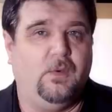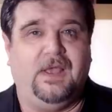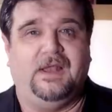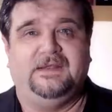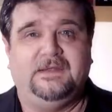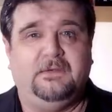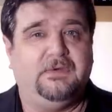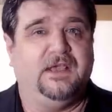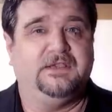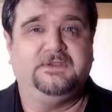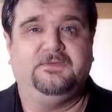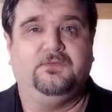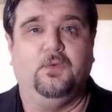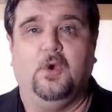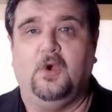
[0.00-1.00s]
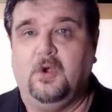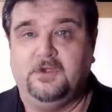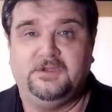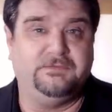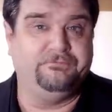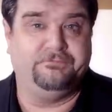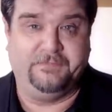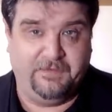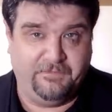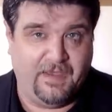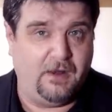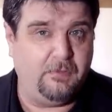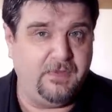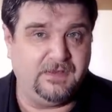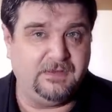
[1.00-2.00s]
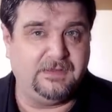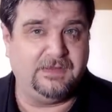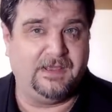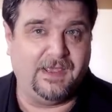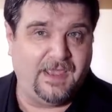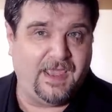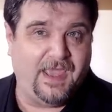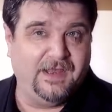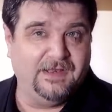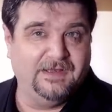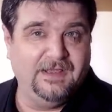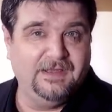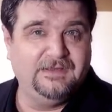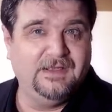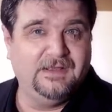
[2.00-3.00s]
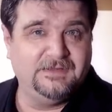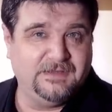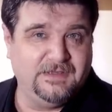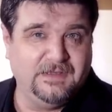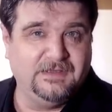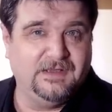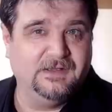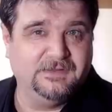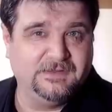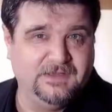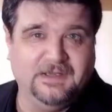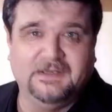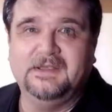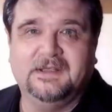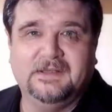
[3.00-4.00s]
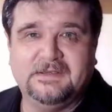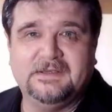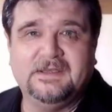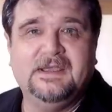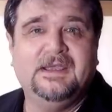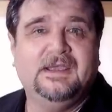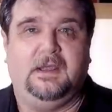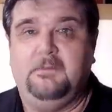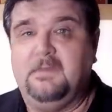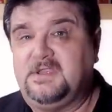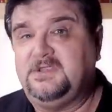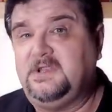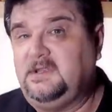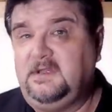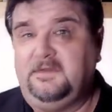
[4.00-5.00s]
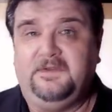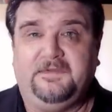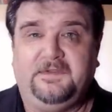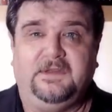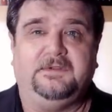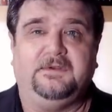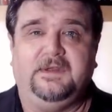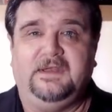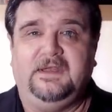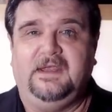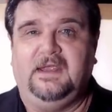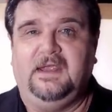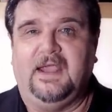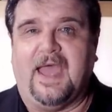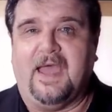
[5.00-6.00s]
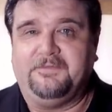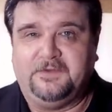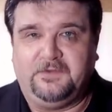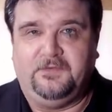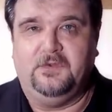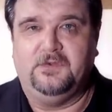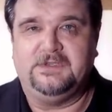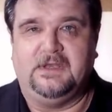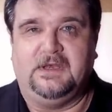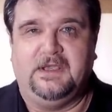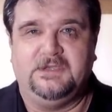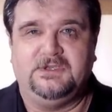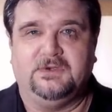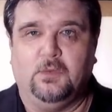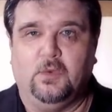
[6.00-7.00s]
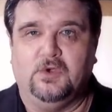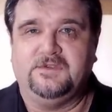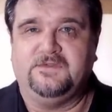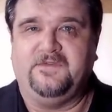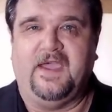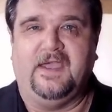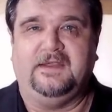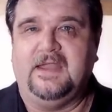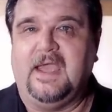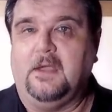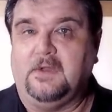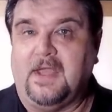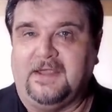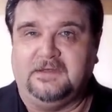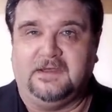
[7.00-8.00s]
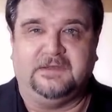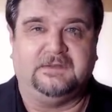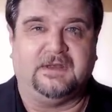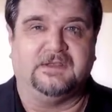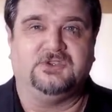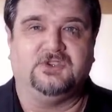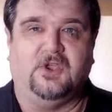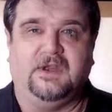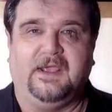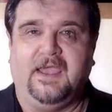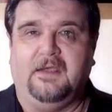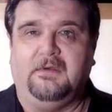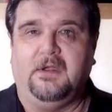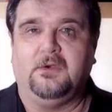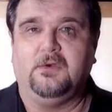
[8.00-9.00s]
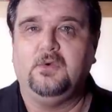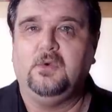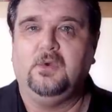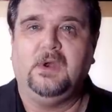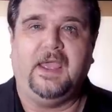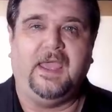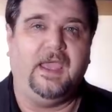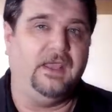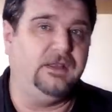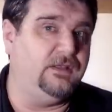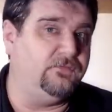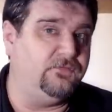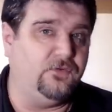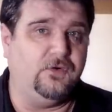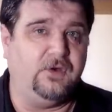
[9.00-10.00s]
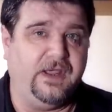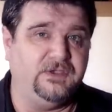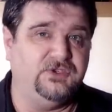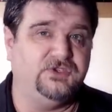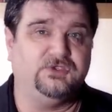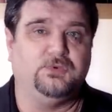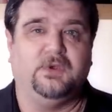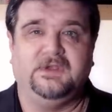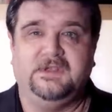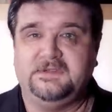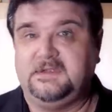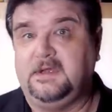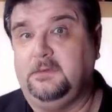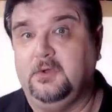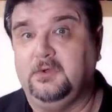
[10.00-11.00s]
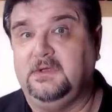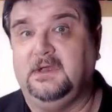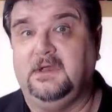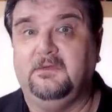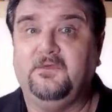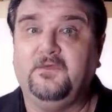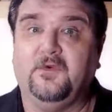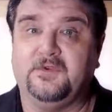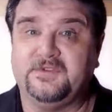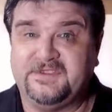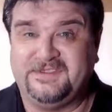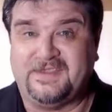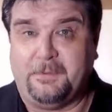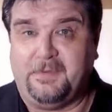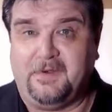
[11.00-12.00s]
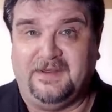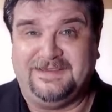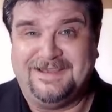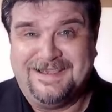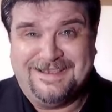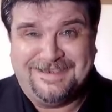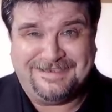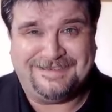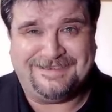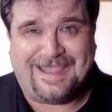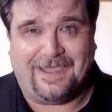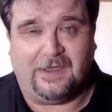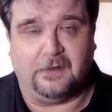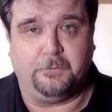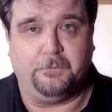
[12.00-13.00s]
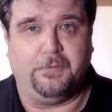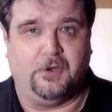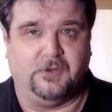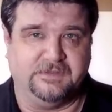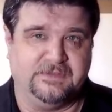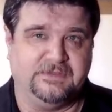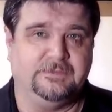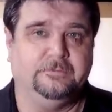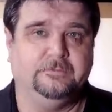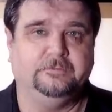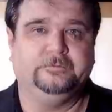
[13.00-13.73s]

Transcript: But the rest was development and details. In March 1953, the aft fuselage was fined down under transonic area rule, and the 4 engines were distributed in 4 separate stagger pods.